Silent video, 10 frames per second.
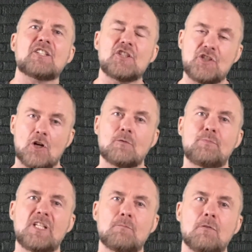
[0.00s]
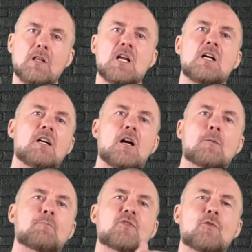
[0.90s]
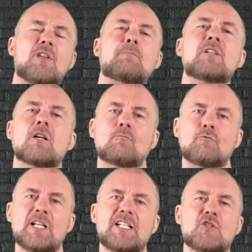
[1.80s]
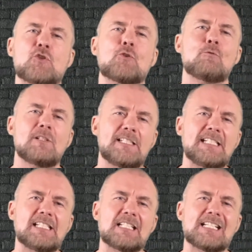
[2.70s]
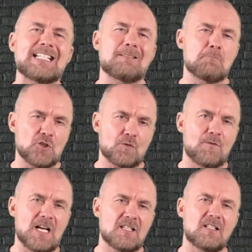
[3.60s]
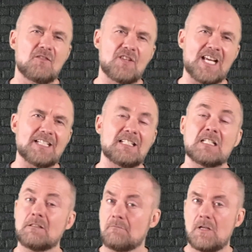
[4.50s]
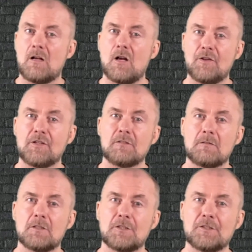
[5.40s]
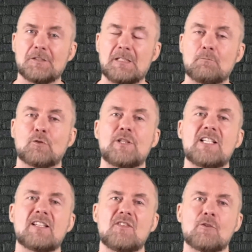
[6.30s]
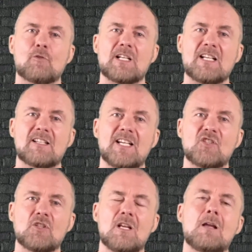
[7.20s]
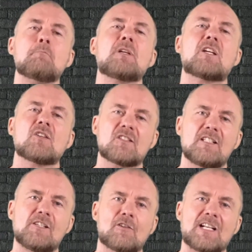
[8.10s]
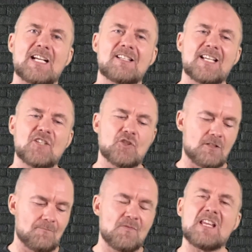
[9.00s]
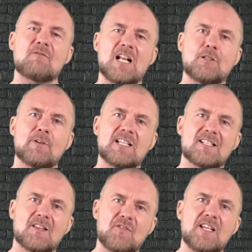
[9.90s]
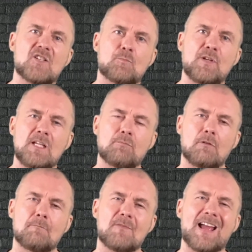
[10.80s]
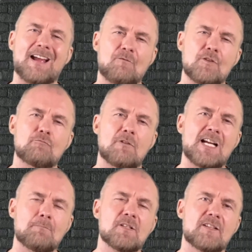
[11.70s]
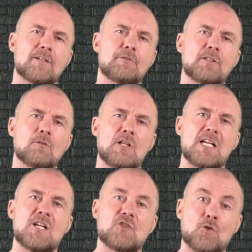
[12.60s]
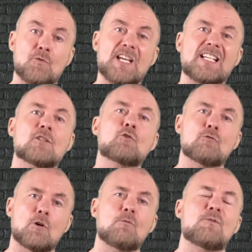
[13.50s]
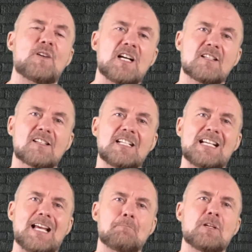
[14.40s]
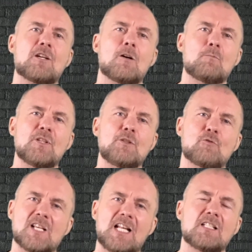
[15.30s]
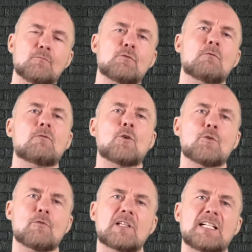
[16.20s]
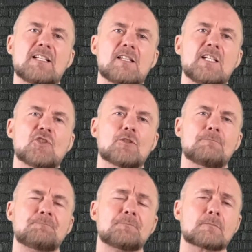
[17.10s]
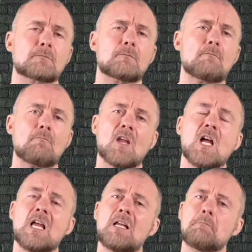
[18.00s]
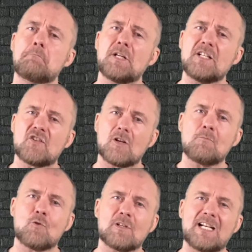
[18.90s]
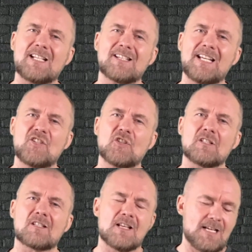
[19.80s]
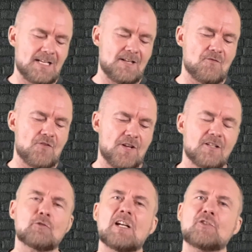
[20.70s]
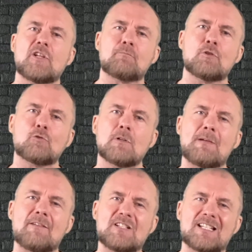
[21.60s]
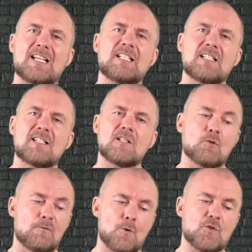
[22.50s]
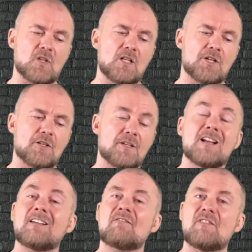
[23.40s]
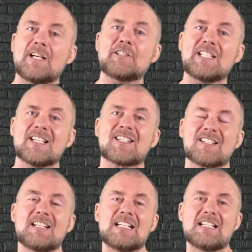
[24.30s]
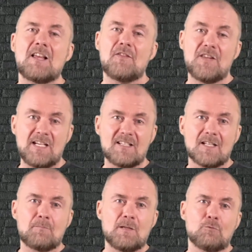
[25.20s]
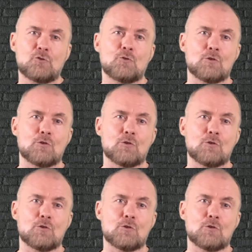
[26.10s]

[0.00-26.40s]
young people up so they become ready to lead much faster than other employees in the organization, because the organization evaluates that these people have the right material so they can grow fast and become the new talent pool for an organization. But in some organizations, the graduate program have a tendency to focus a lot on various things that people should